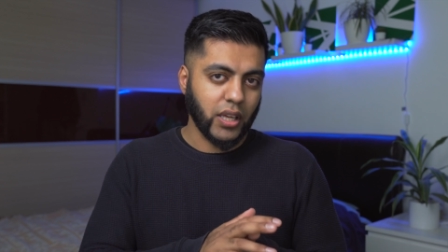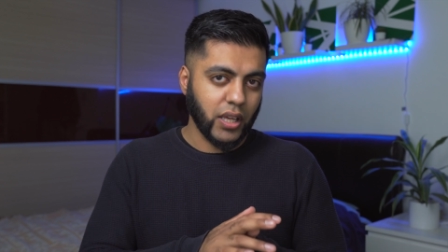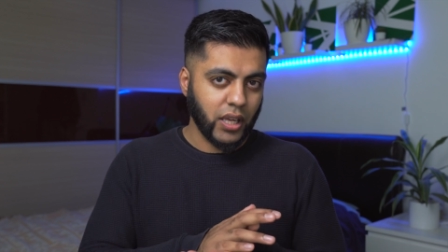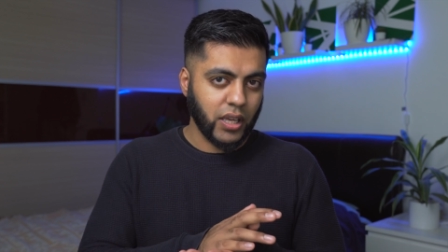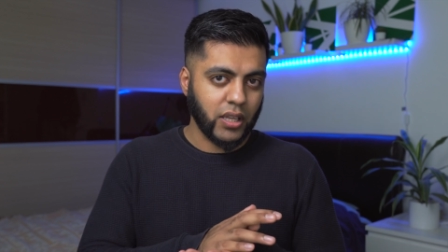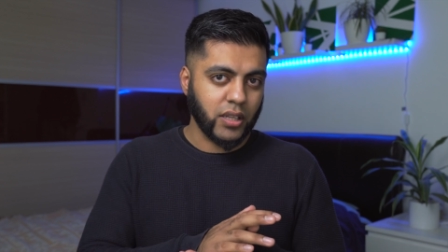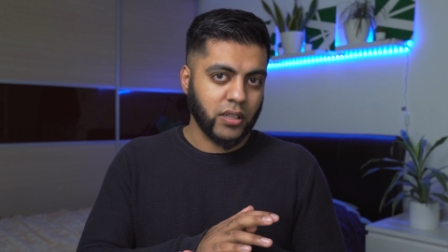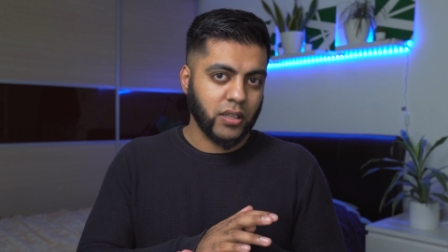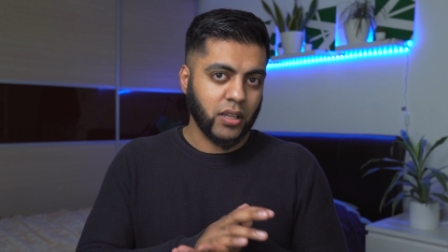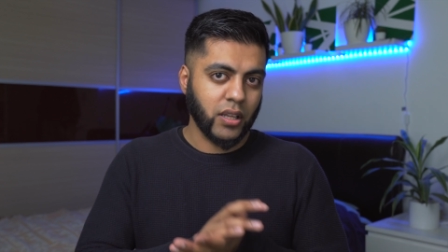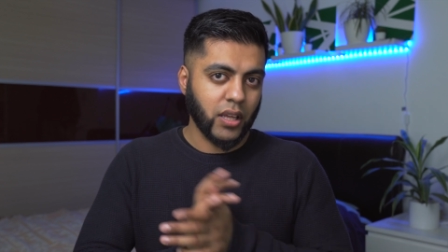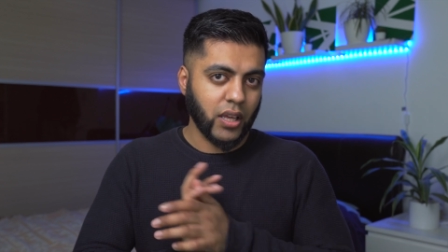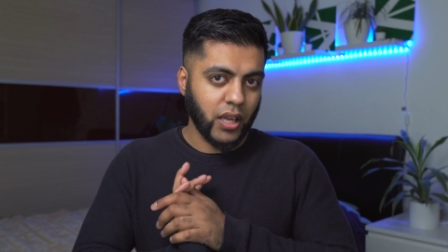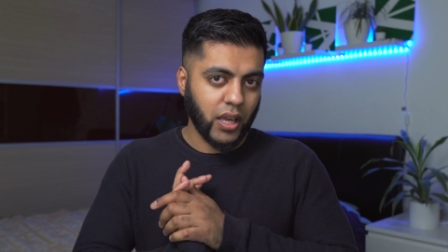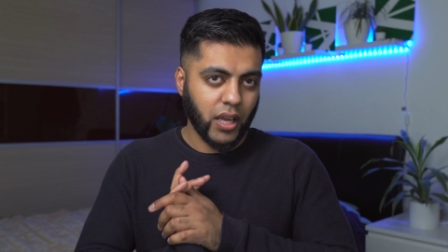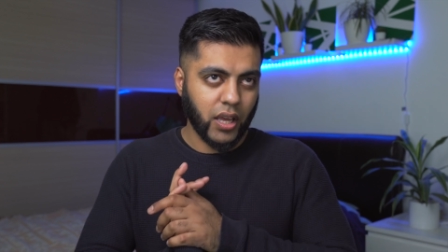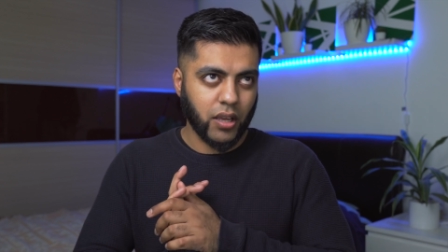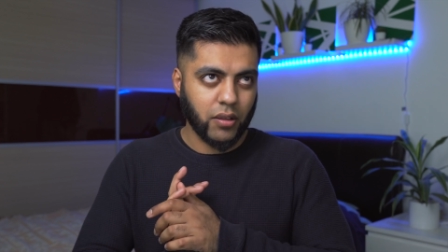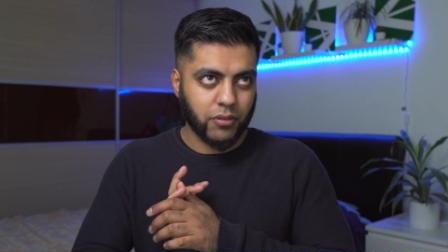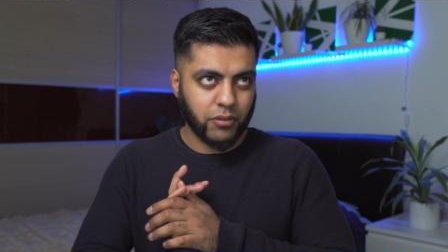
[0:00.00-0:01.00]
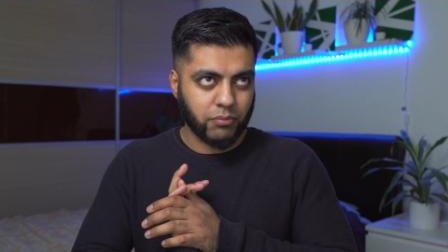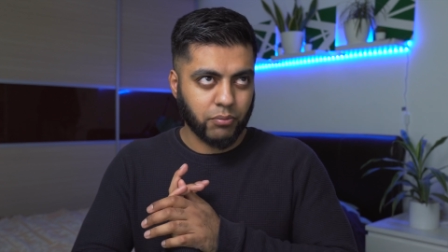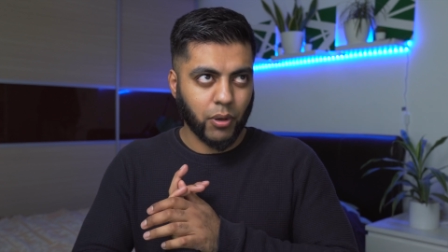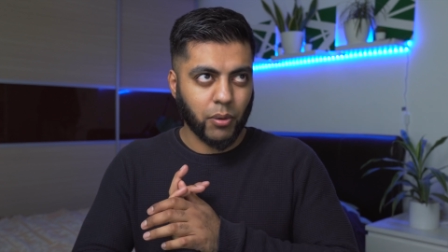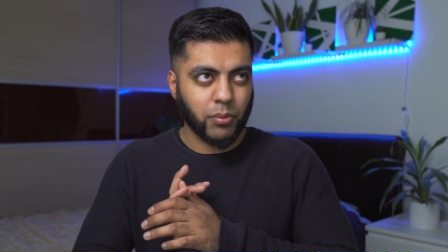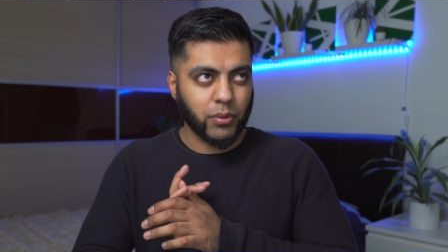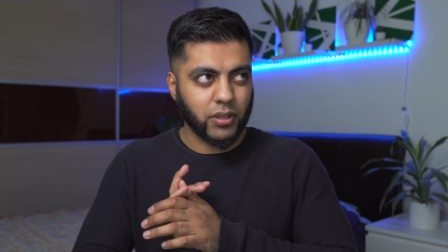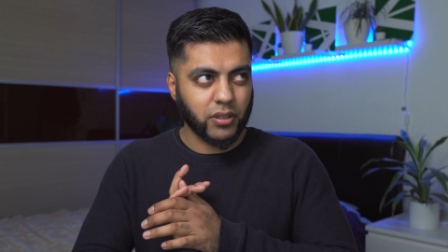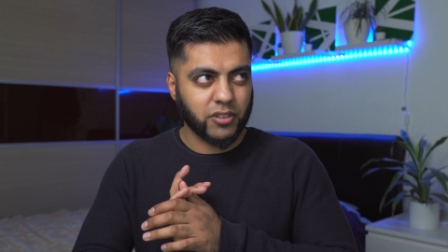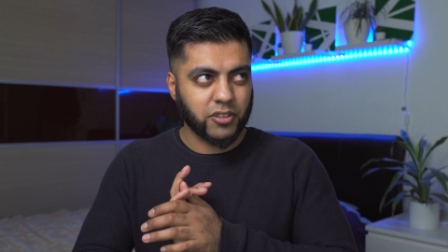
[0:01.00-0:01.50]
in a
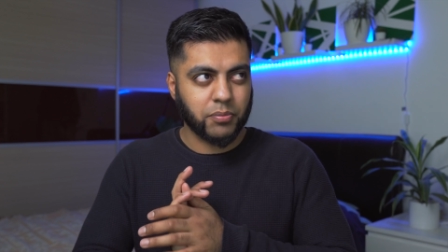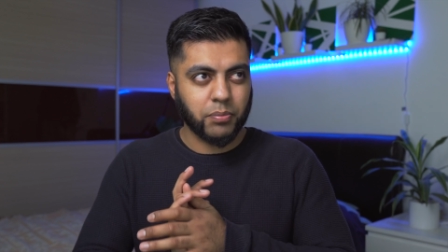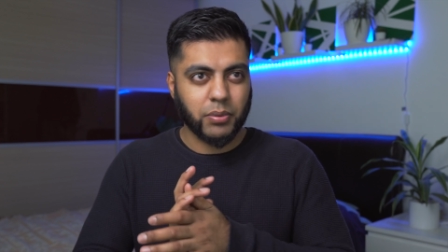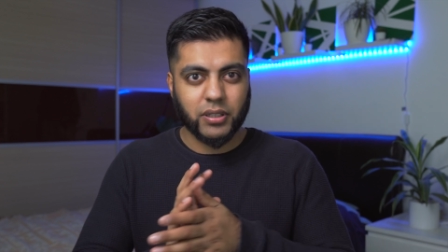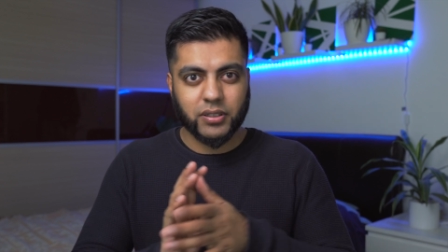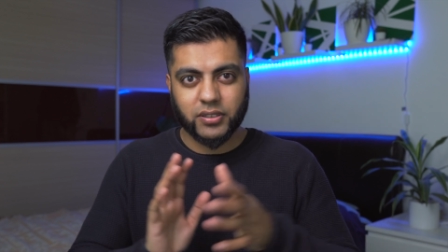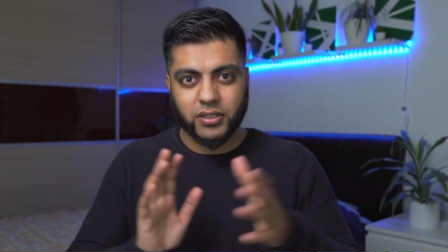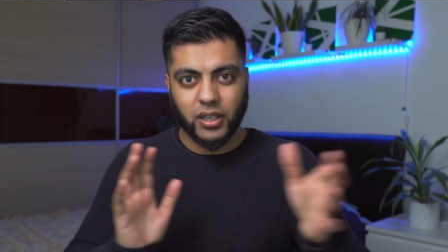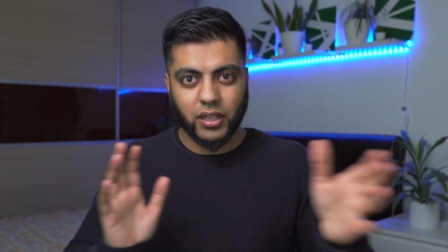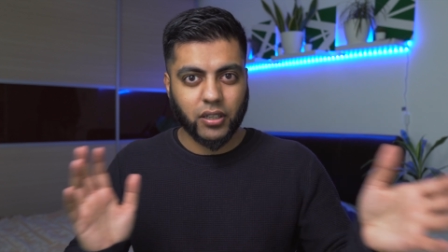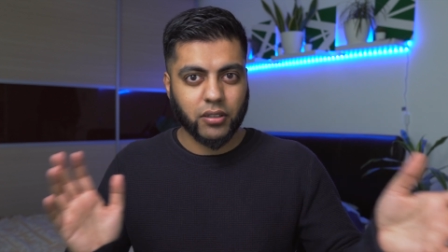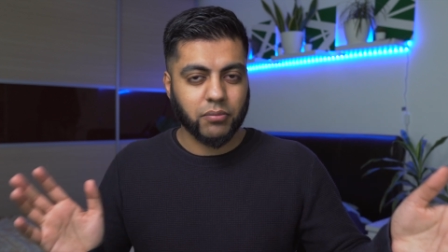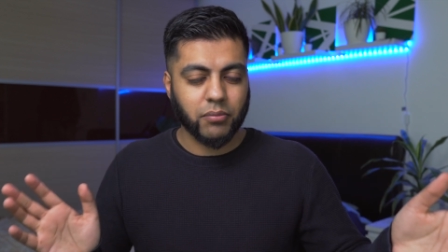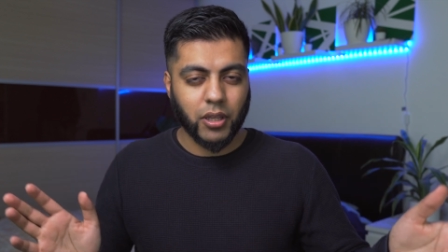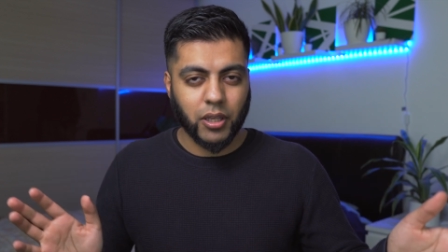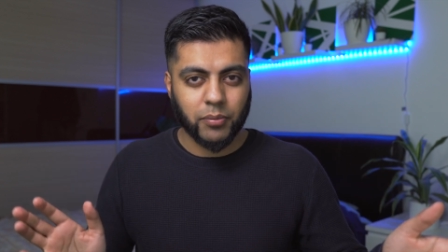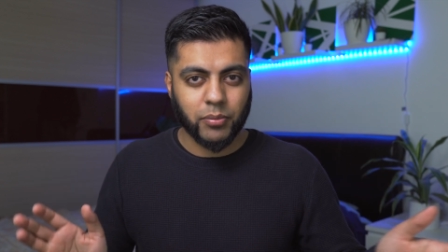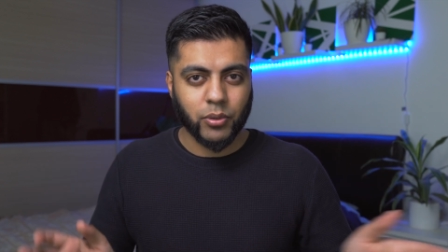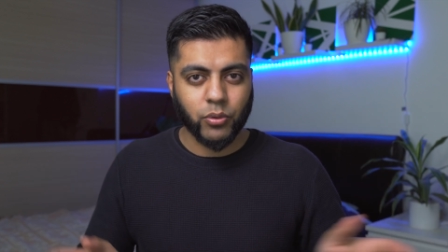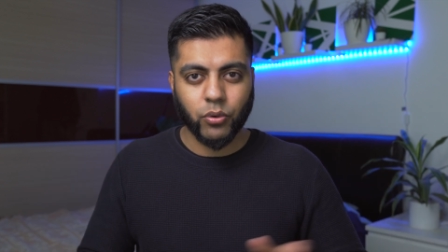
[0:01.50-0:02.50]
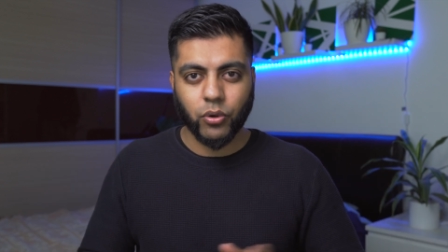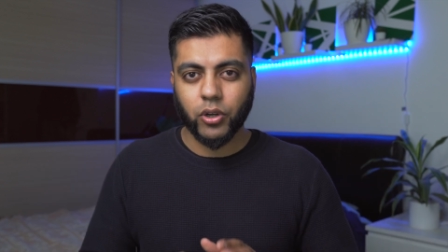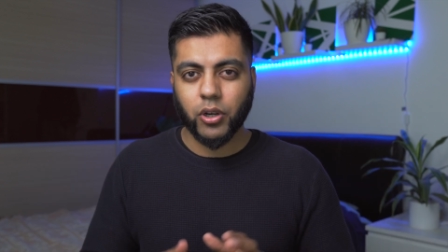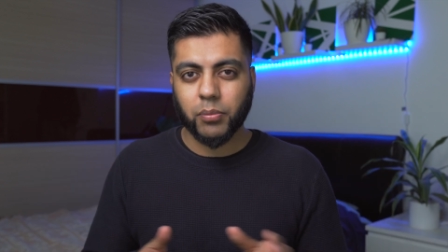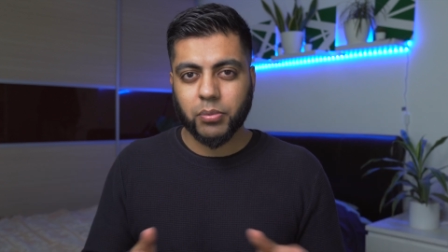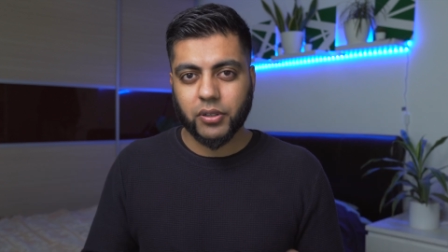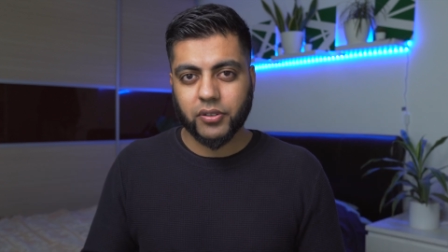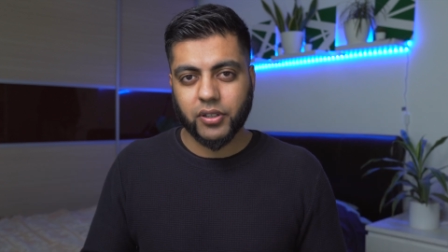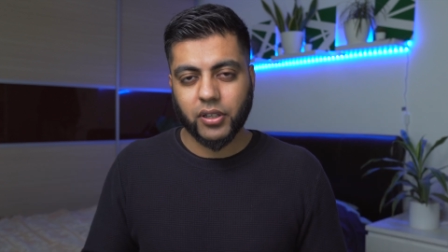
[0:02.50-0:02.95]
probably split second maybe or a couple of